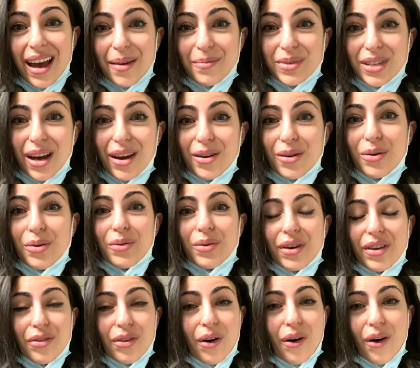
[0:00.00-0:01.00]
I'm done
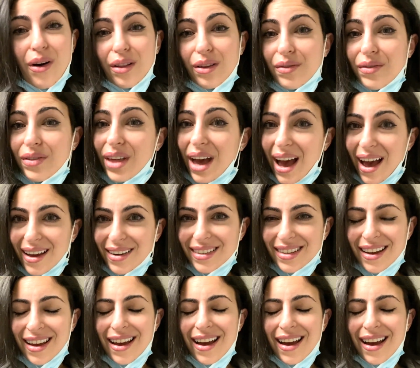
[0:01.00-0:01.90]
with all of that,